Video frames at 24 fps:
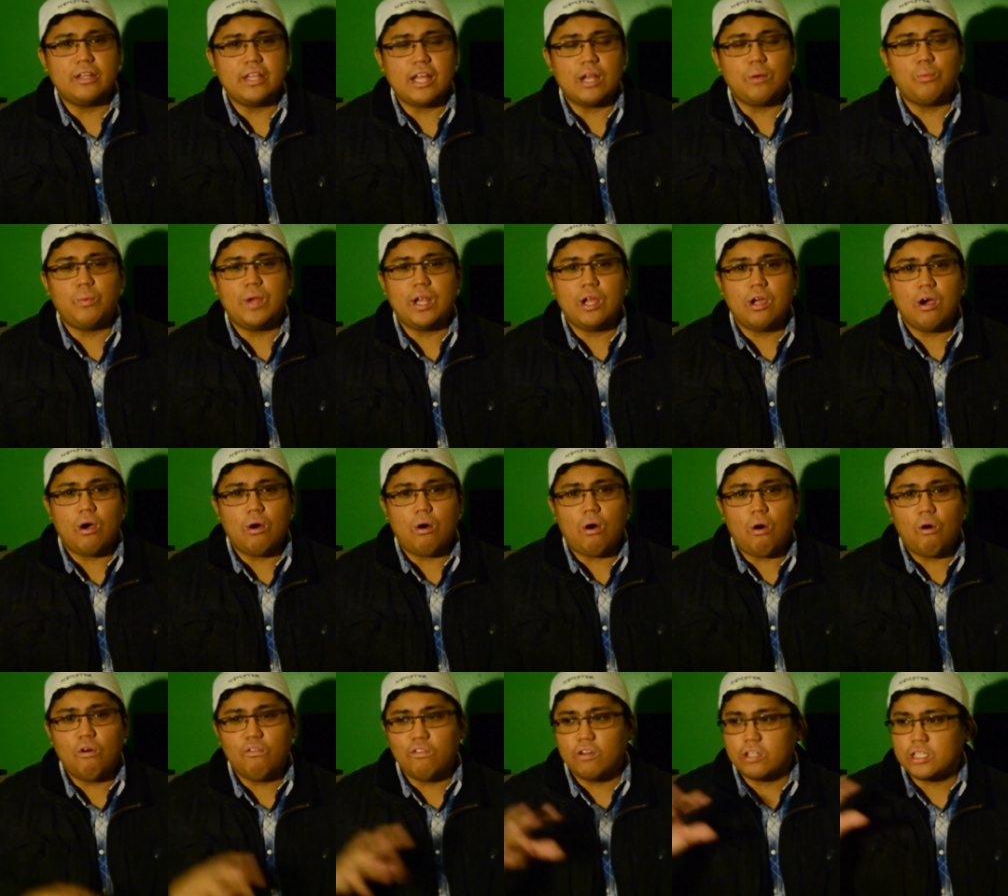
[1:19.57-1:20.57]
Then we go
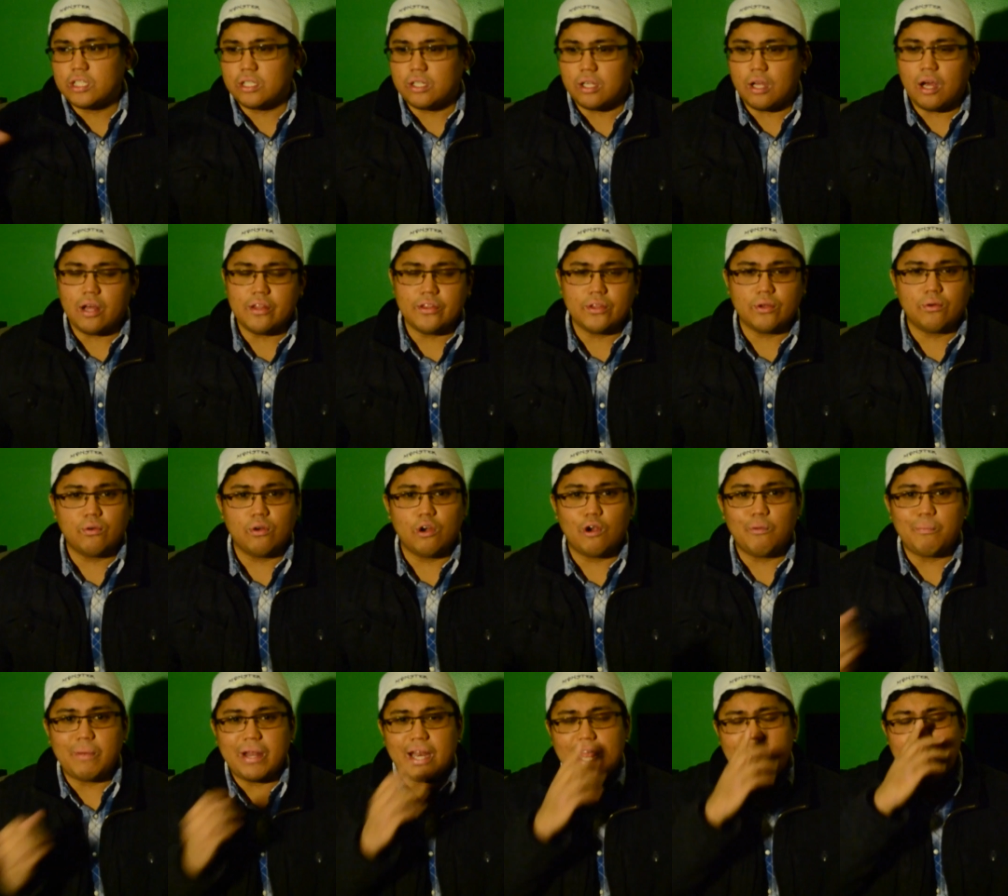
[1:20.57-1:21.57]
over to the other
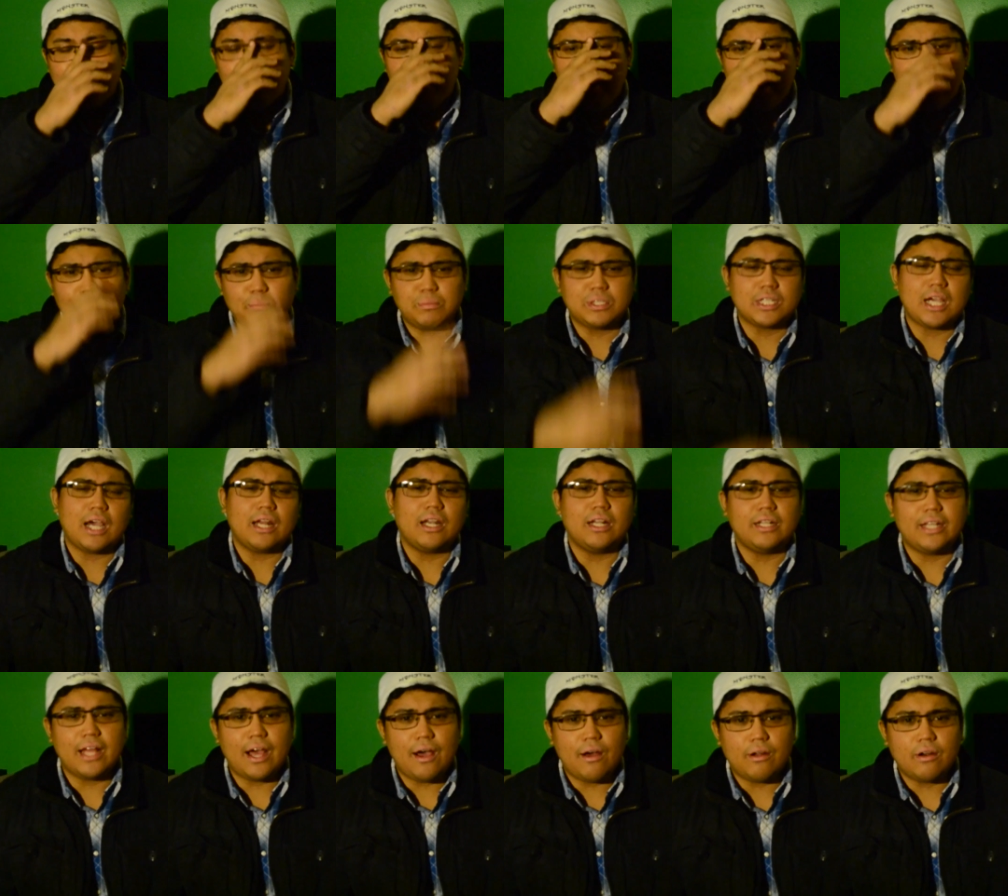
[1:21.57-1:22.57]
group, and Abraham's kind of
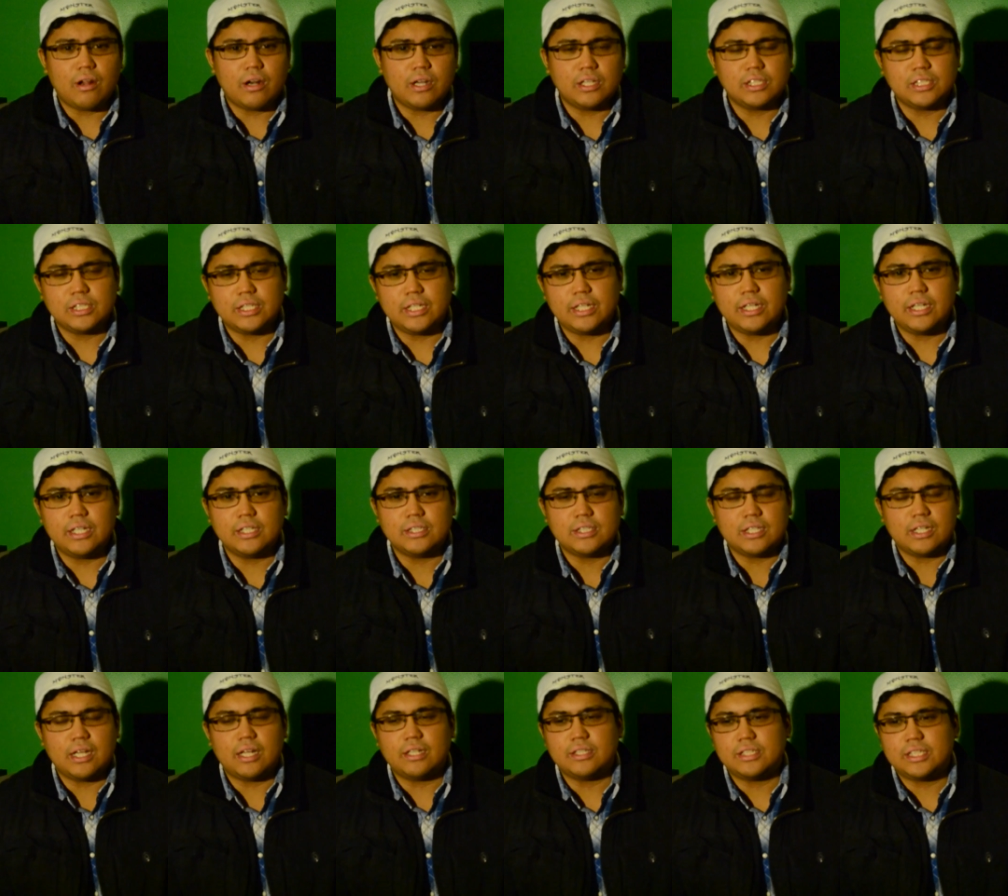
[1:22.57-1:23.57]
down on his knees
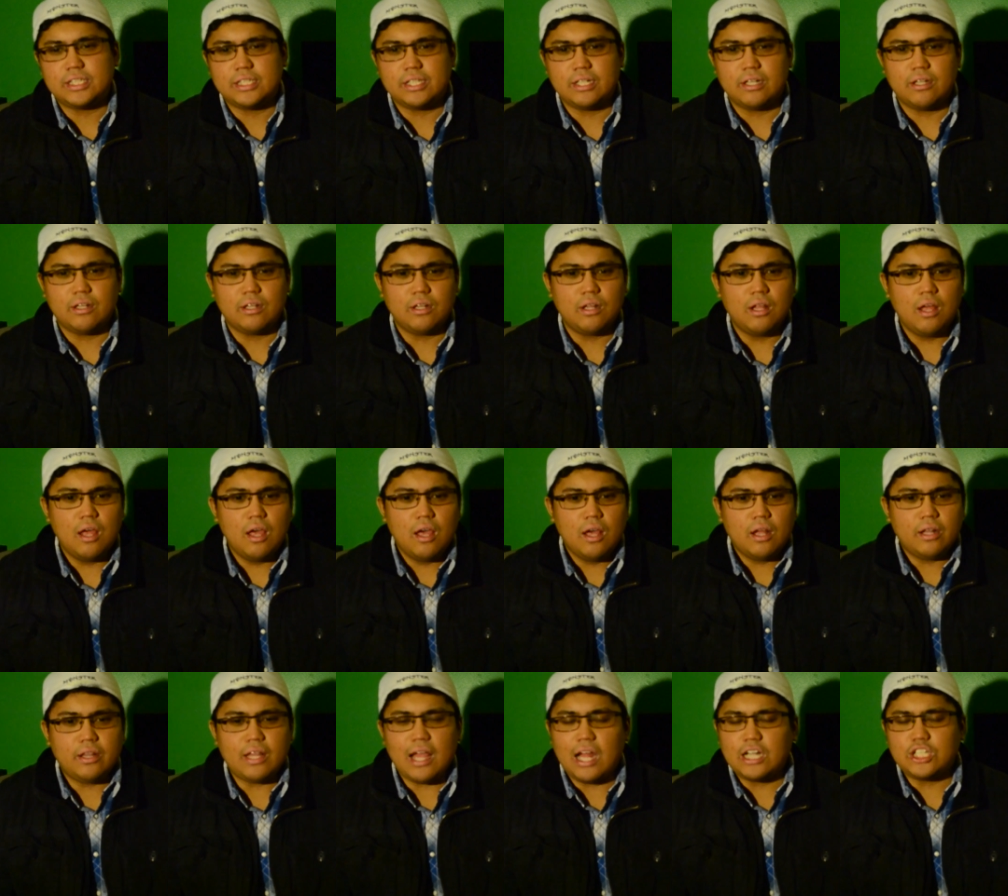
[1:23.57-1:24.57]
and still
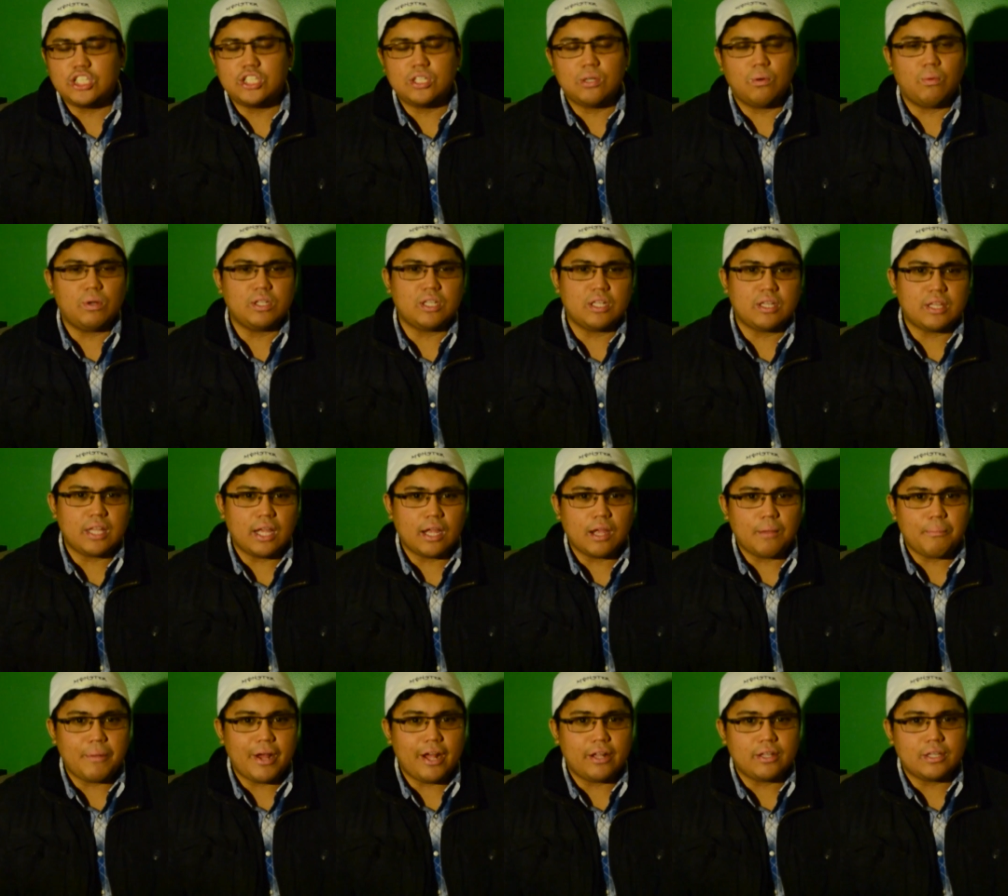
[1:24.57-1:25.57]
not sure what to think
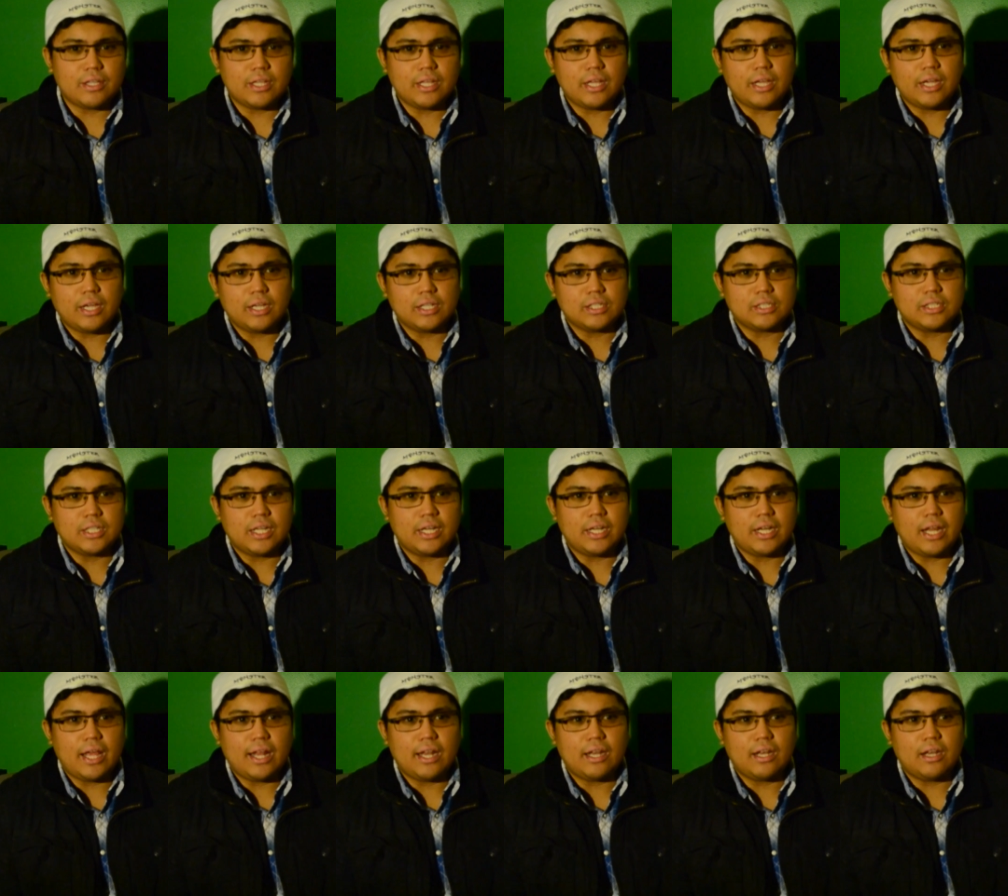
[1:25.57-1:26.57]
about things. And
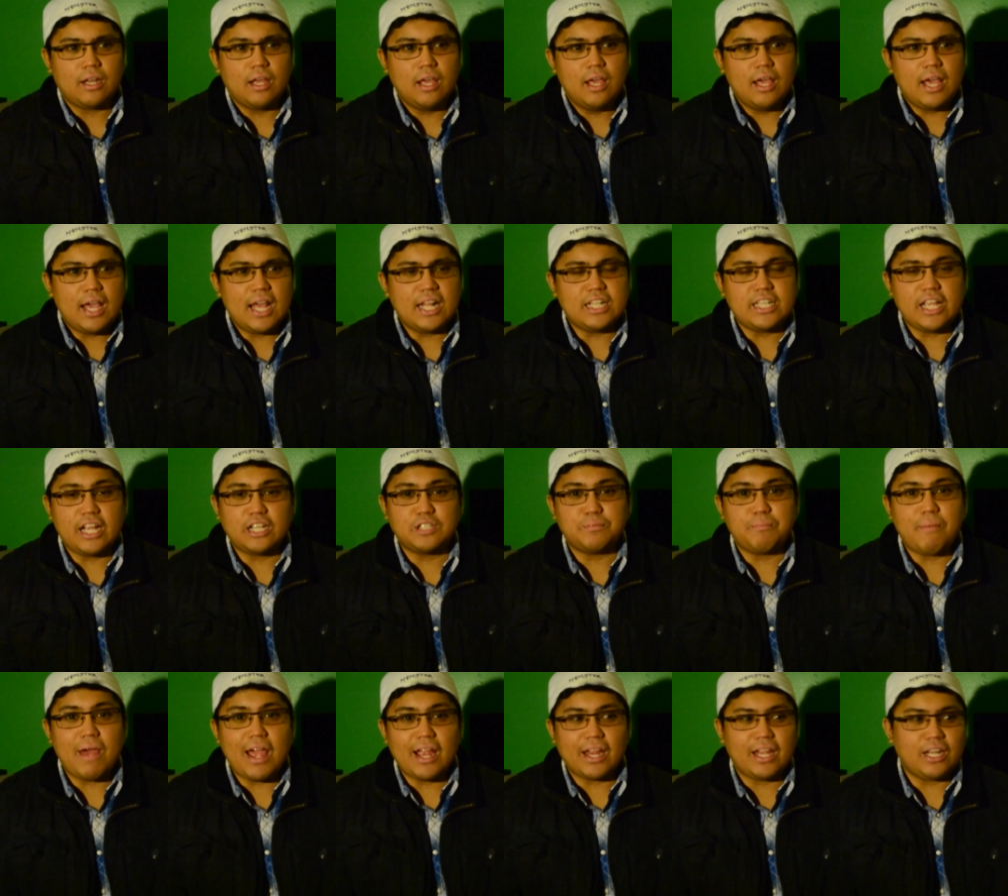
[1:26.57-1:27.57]
it takes
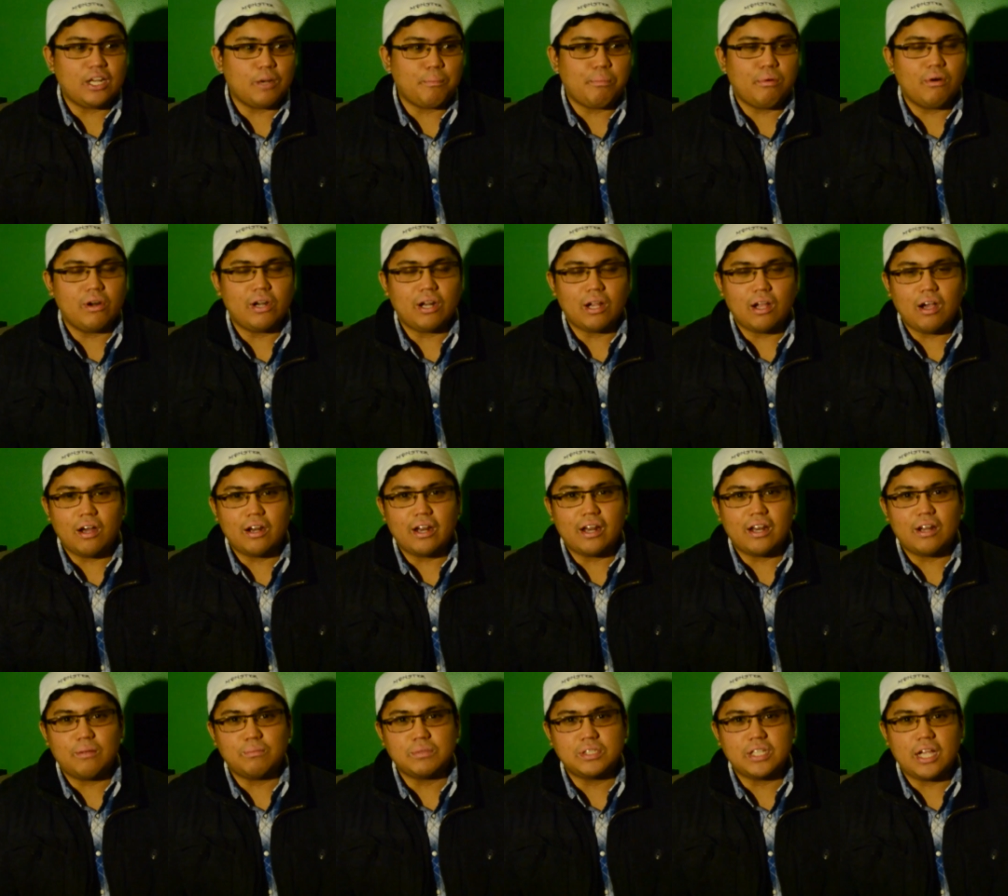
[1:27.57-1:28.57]
Maggie to point a gun at
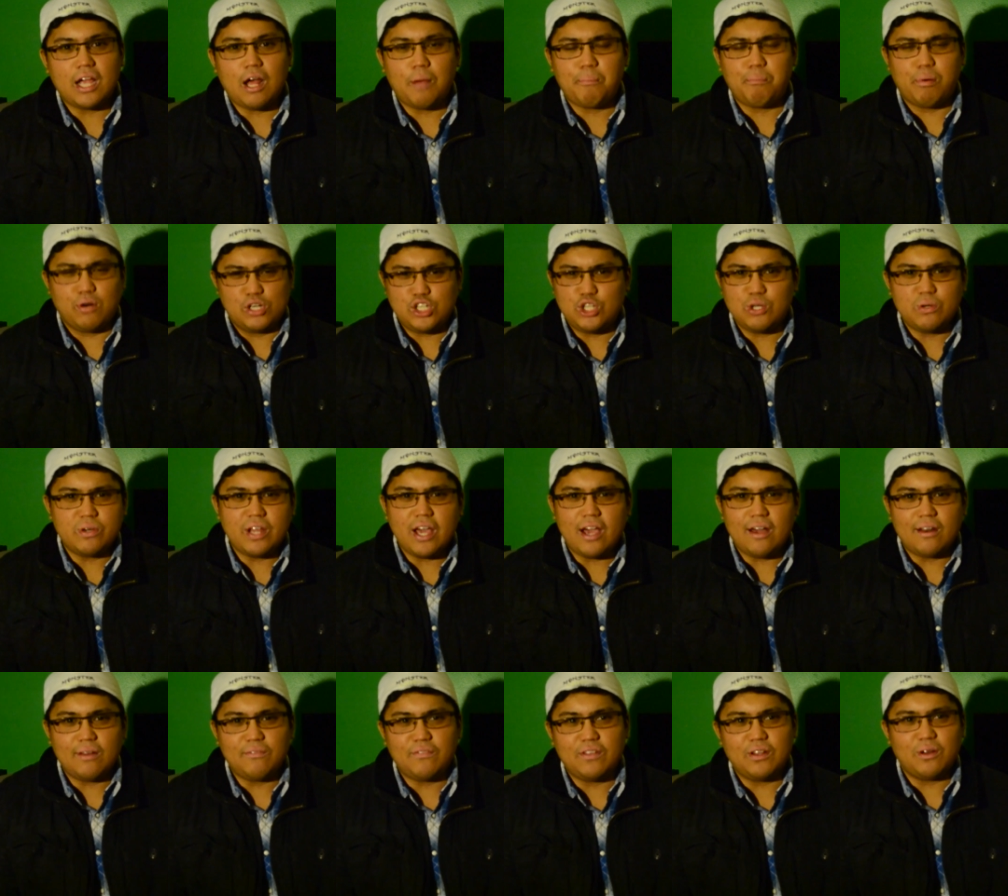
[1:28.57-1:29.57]
him and say, "I'll put you
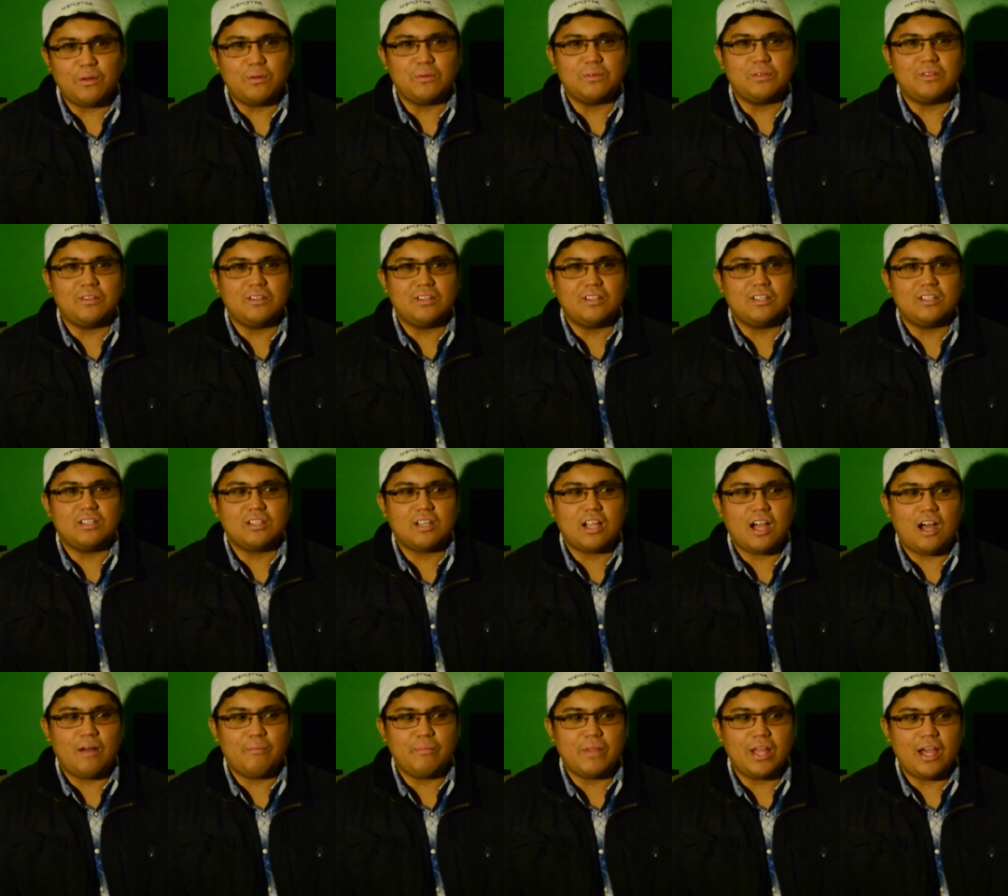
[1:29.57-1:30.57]
down if you don't
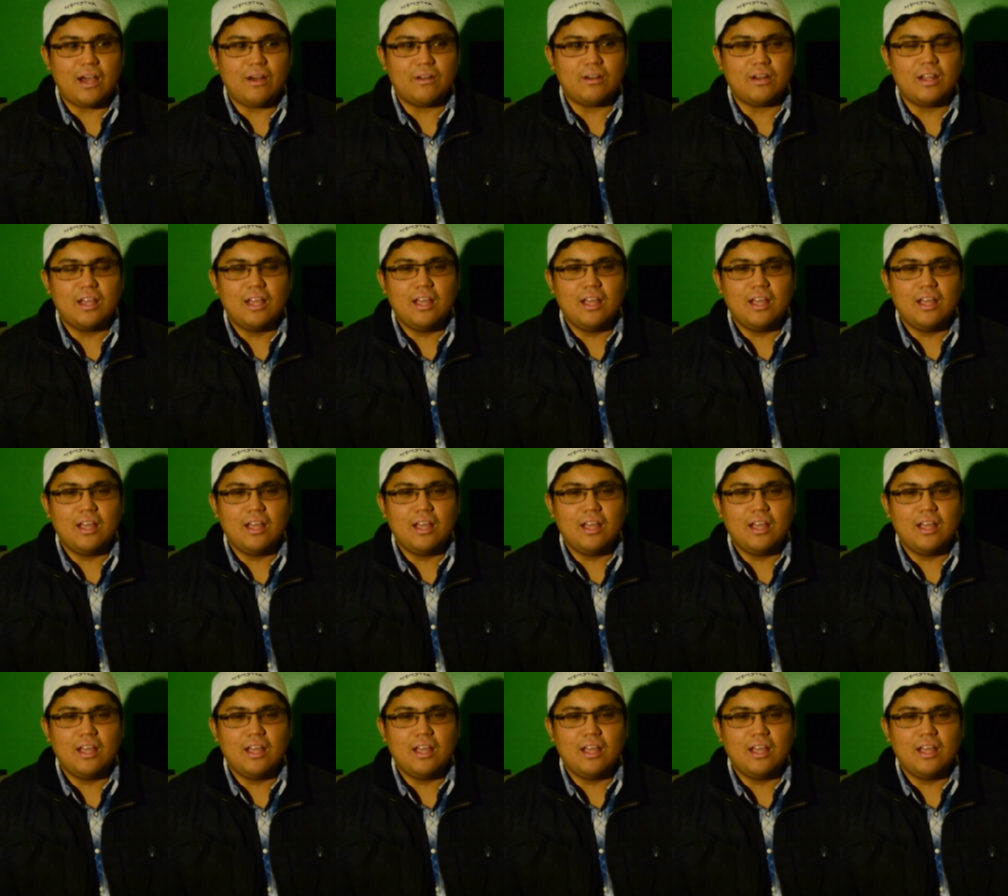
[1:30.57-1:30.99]
calm down,"